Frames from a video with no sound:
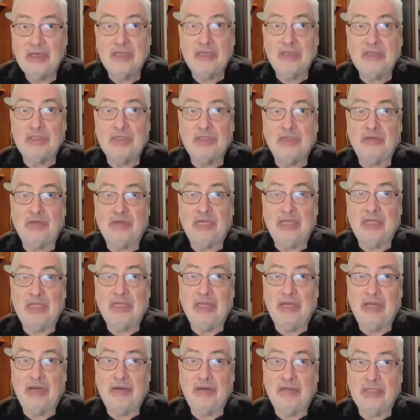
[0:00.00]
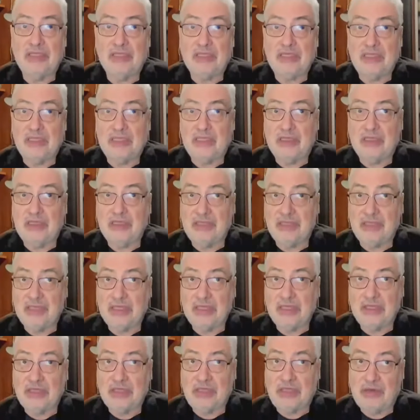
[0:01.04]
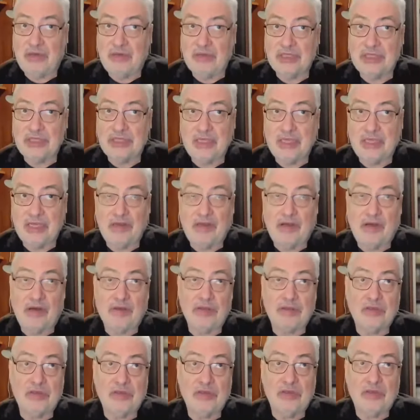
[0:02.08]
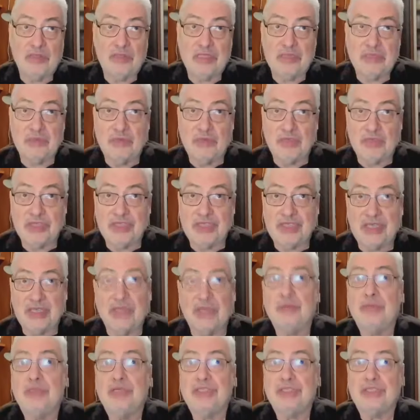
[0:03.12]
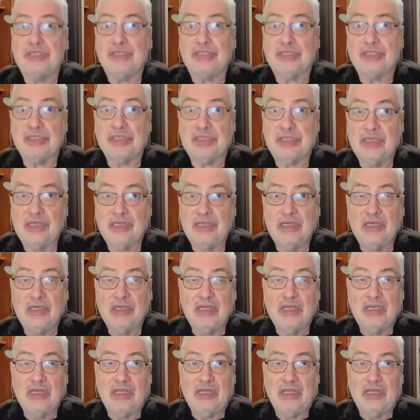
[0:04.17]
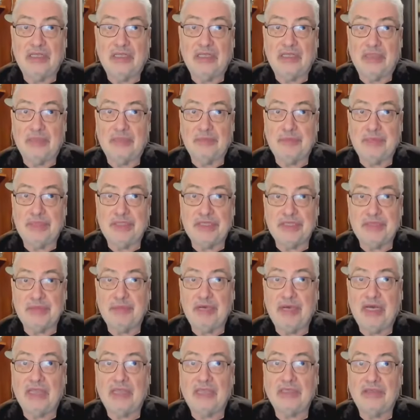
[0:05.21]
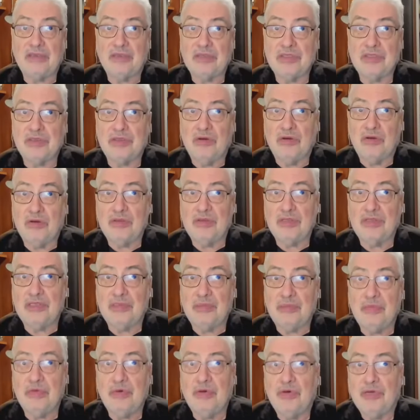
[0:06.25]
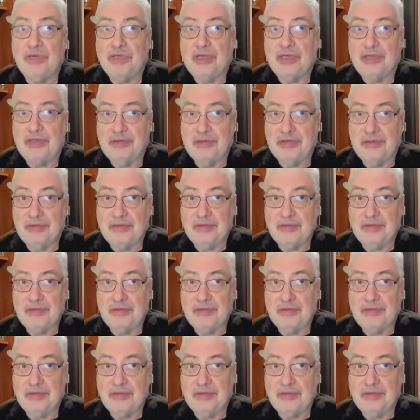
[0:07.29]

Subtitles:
So right now, it's just, I would call this more skirmishes than pitched battles on the border.